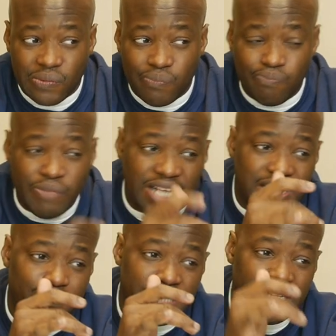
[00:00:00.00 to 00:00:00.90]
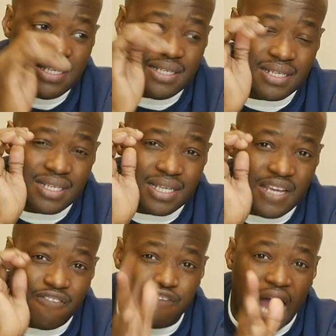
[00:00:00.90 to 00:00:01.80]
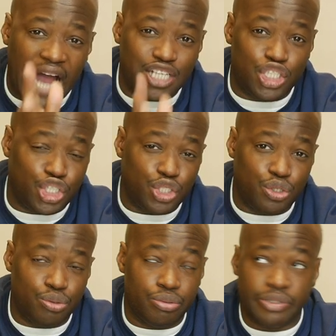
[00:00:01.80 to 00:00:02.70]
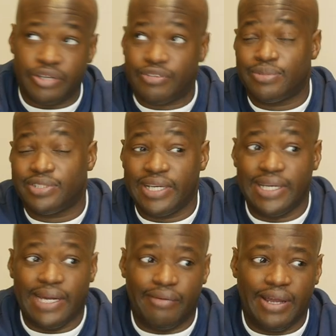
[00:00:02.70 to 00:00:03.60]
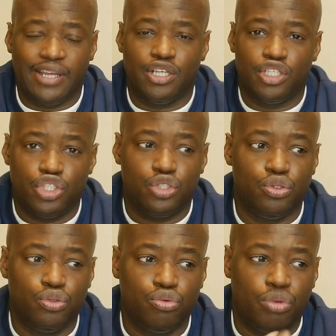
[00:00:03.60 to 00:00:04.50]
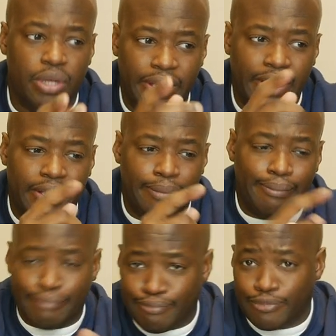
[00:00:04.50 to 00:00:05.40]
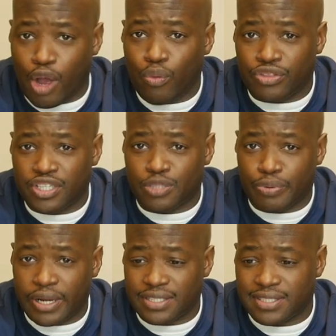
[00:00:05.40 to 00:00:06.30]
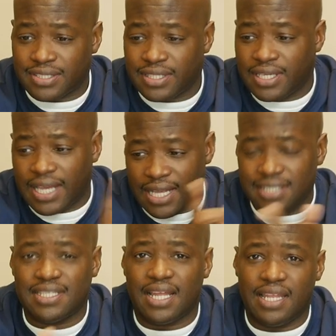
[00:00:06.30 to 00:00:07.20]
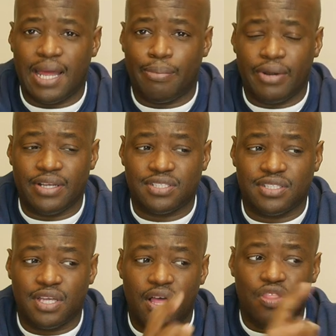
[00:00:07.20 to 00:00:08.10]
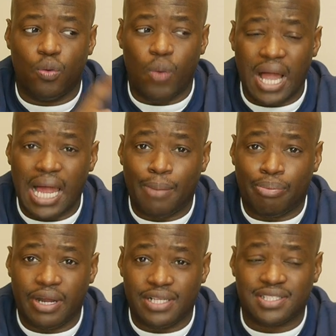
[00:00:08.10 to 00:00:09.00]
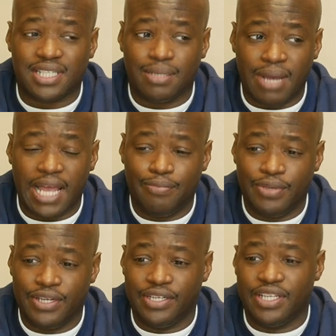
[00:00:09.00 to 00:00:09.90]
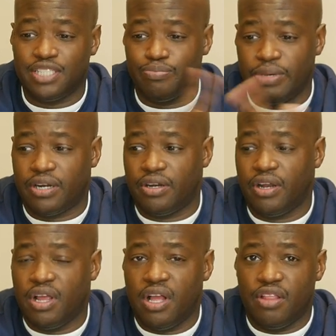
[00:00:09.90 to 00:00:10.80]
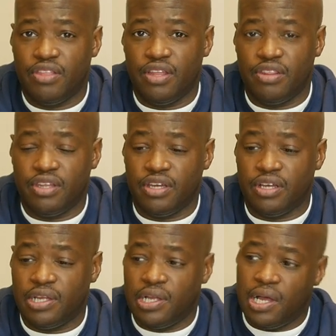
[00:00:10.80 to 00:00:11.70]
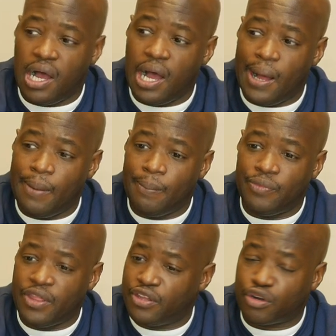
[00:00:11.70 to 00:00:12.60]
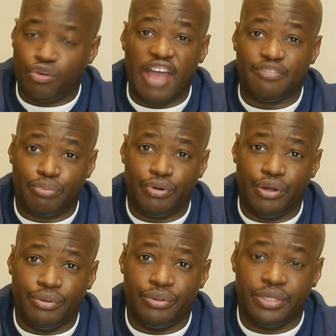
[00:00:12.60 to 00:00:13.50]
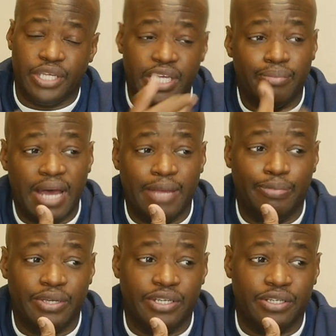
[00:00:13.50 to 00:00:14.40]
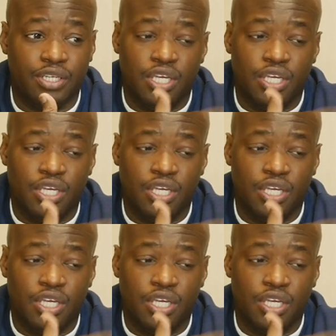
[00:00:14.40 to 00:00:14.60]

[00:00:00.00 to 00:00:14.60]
makes me advise you, if I'm saying that right, to go with this press instead of that press. The Walla press, in my opinion, is better than the Craft Pro, in my opinion.